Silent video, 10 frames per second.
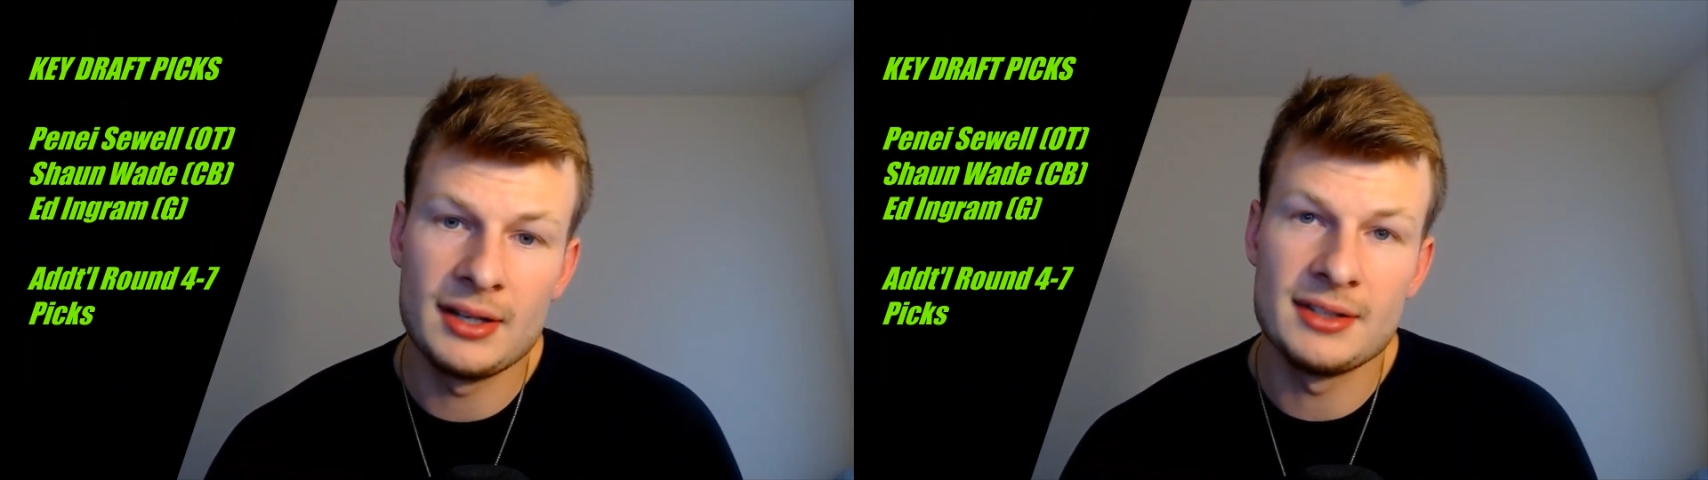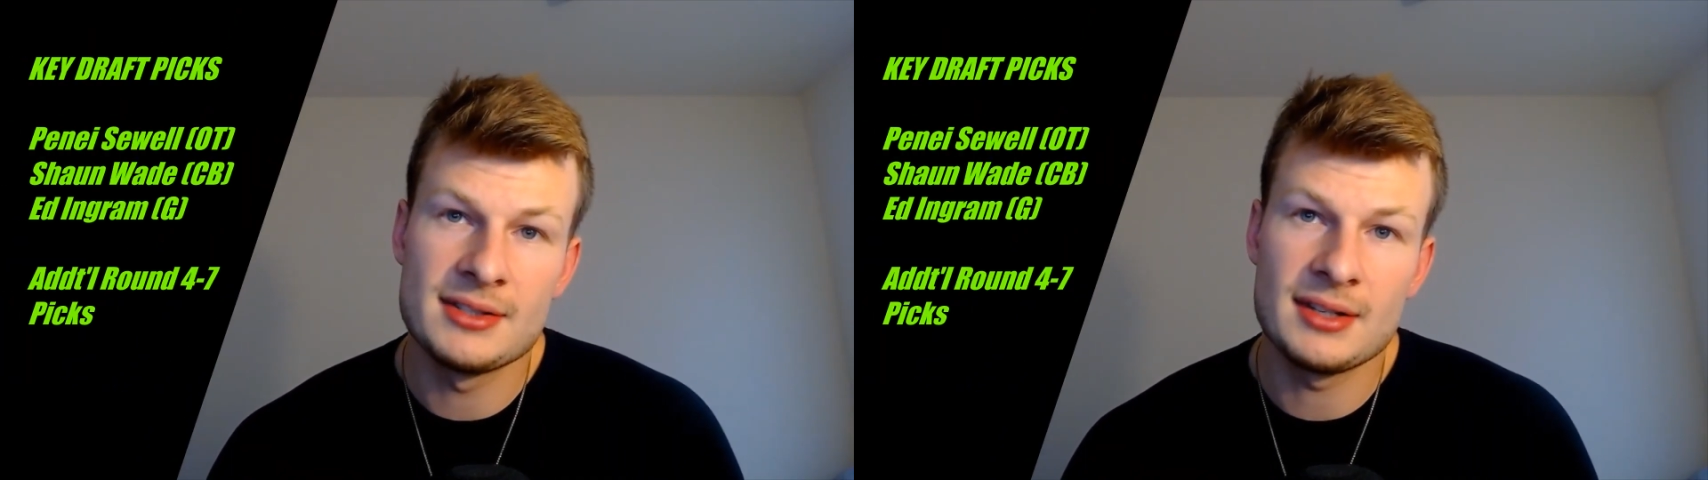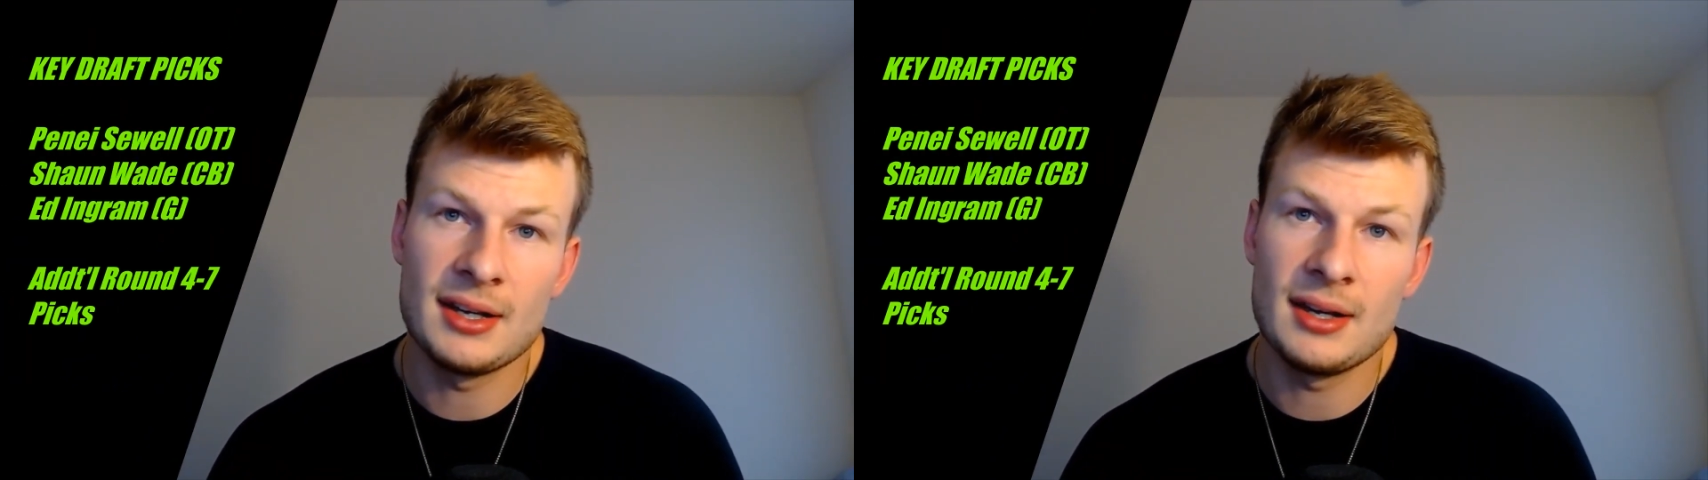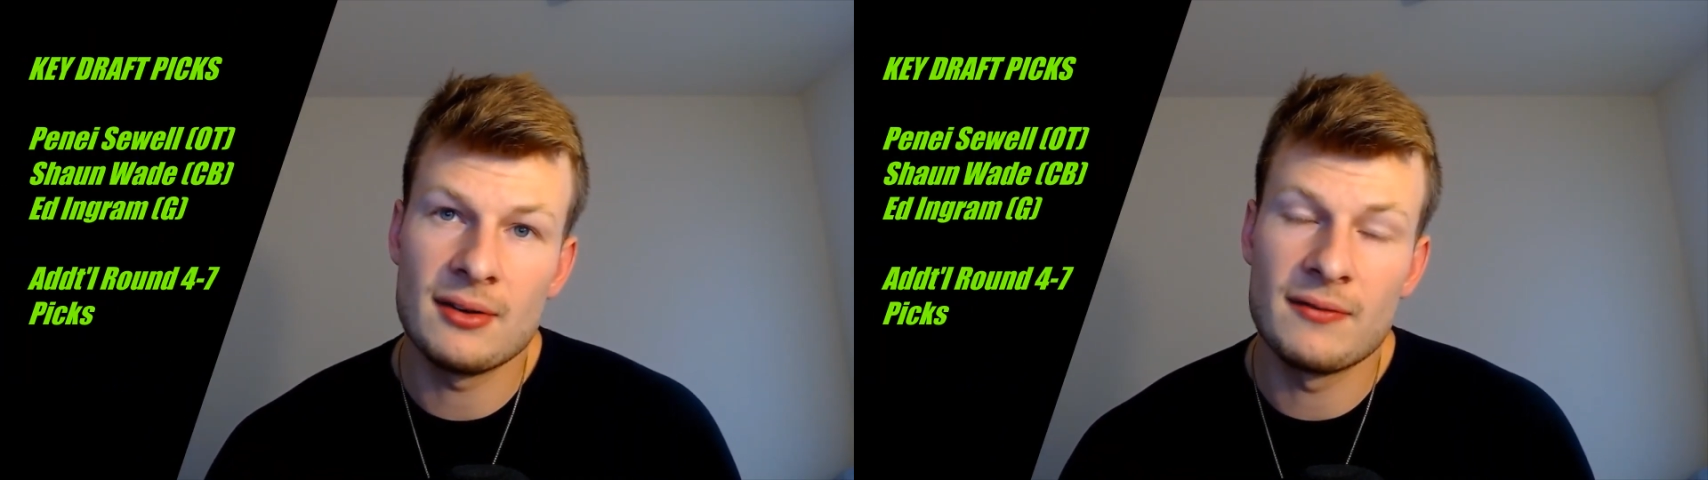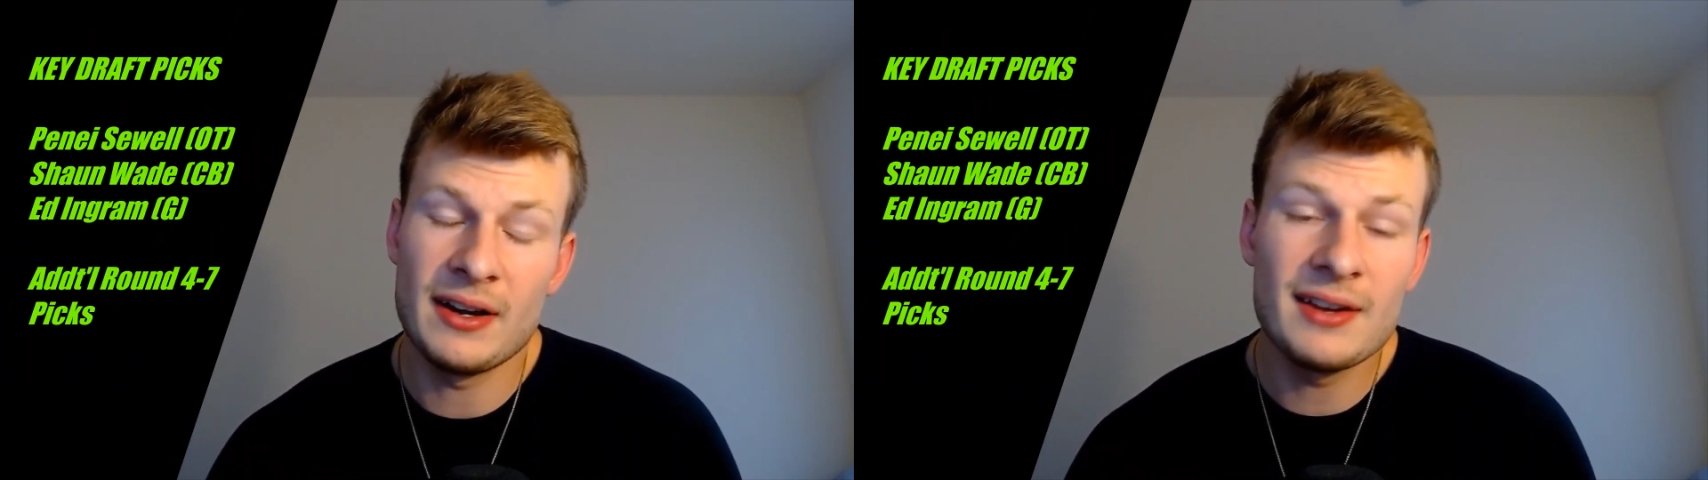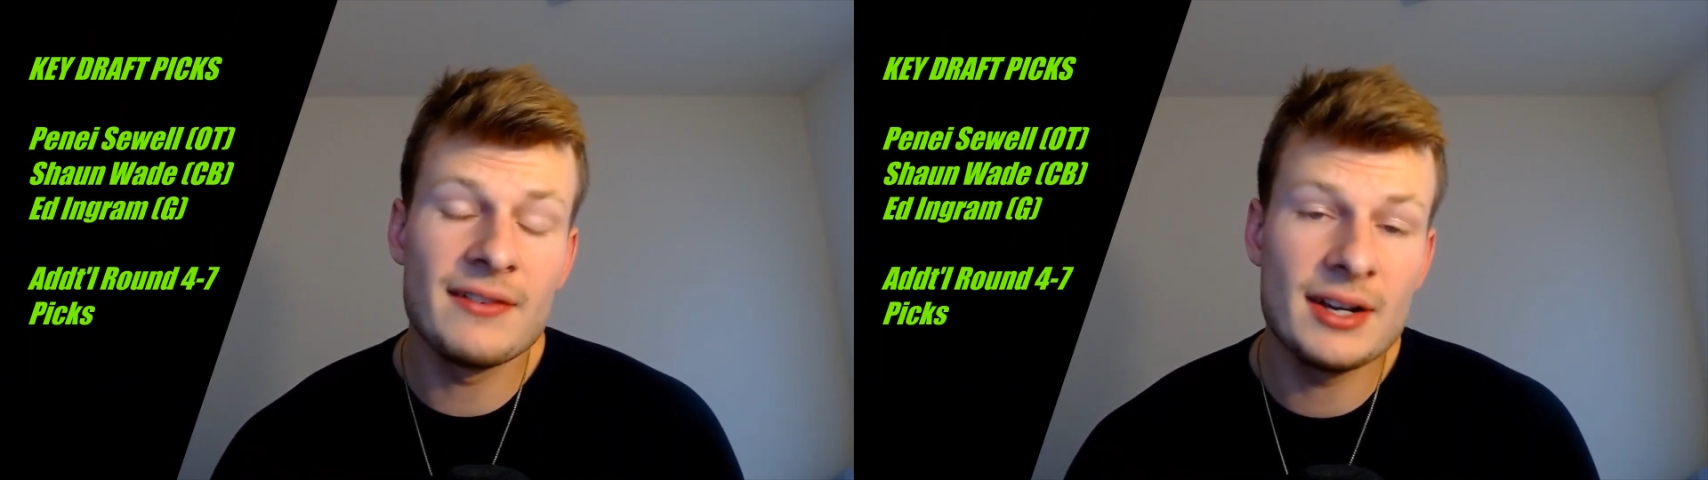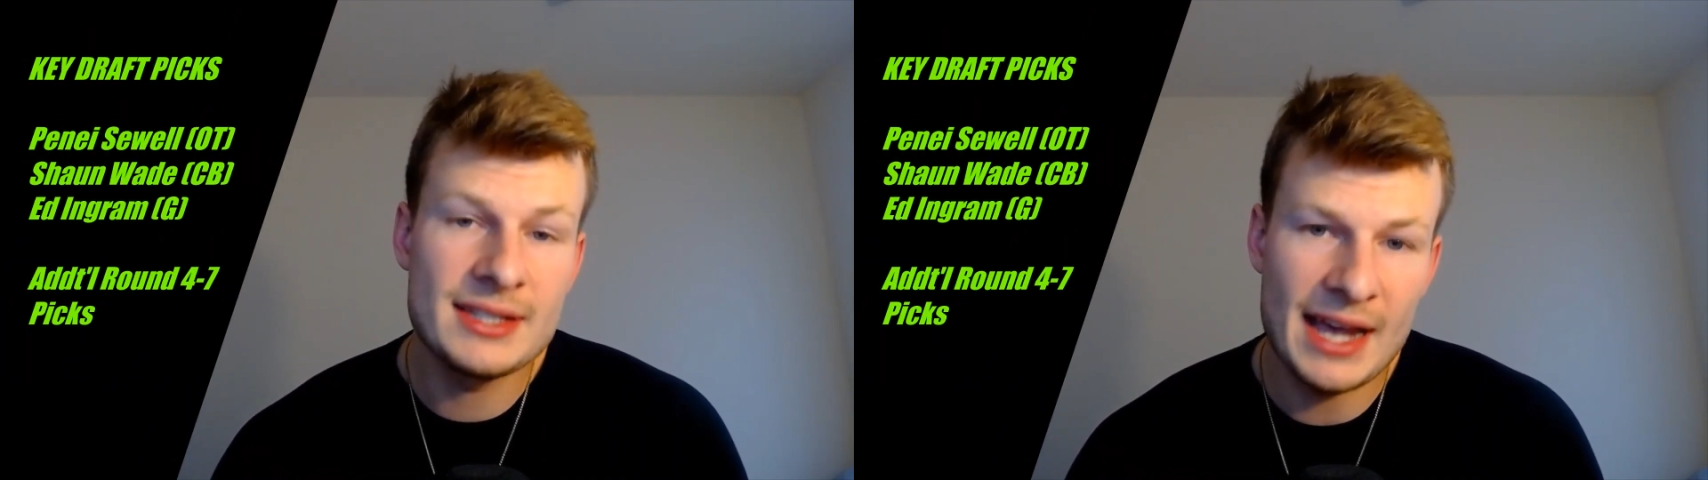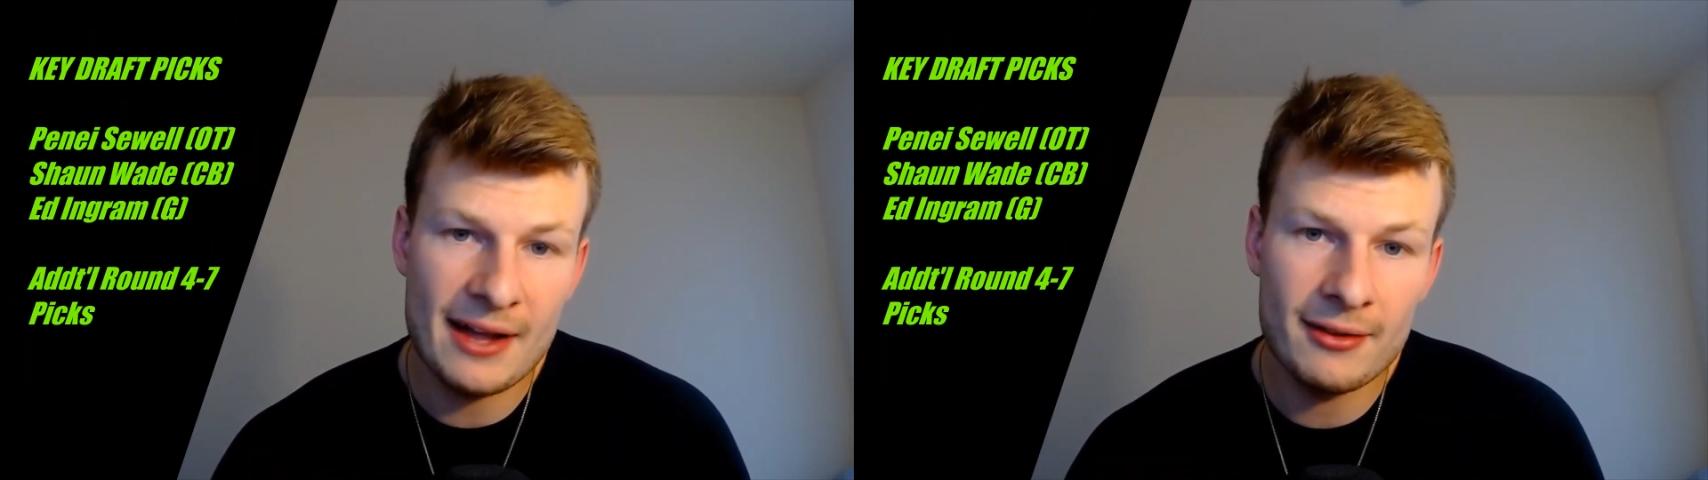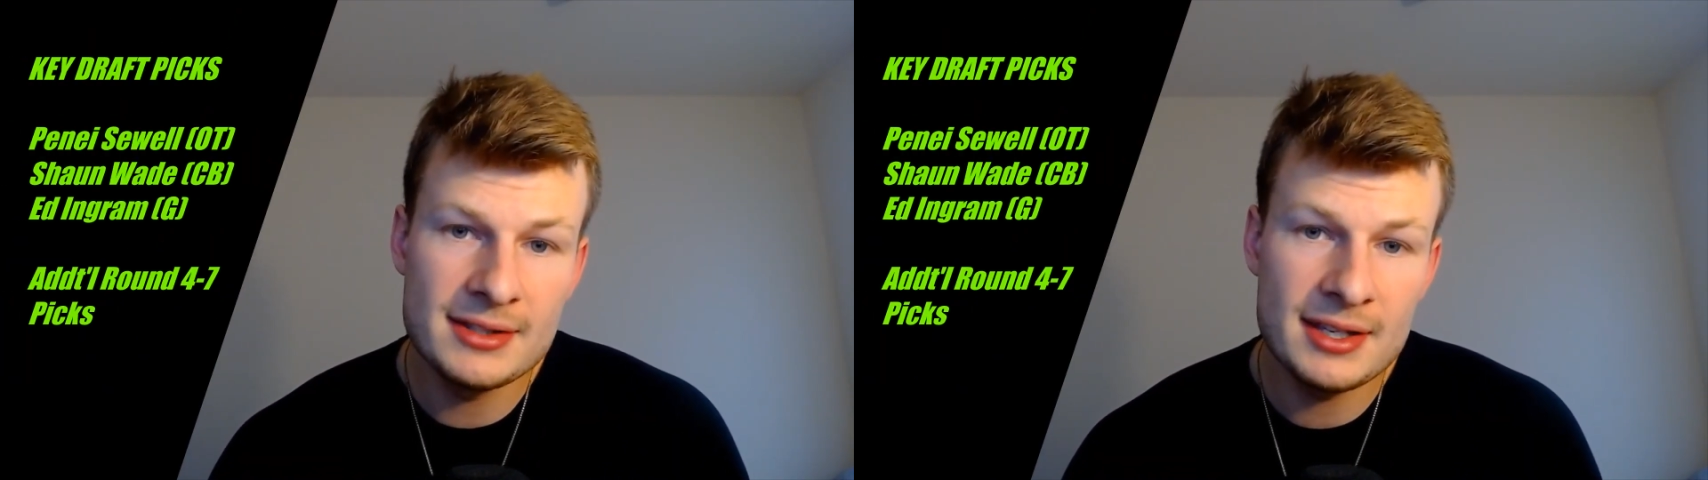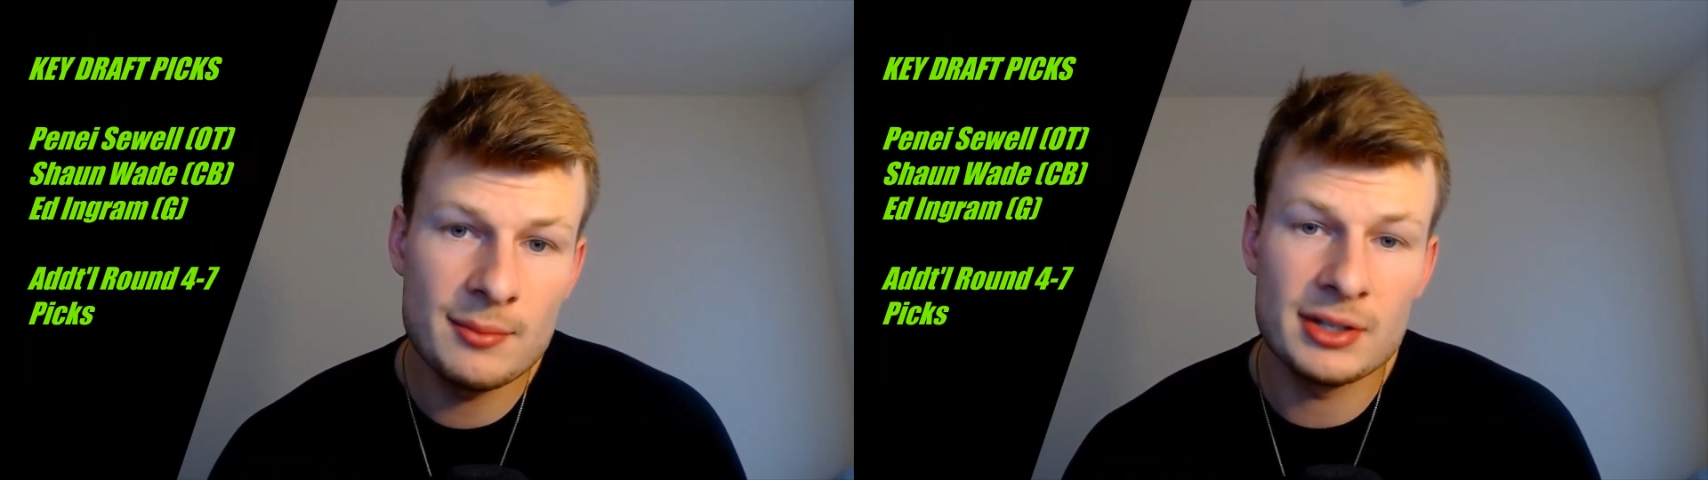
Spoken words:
He's very, very talented,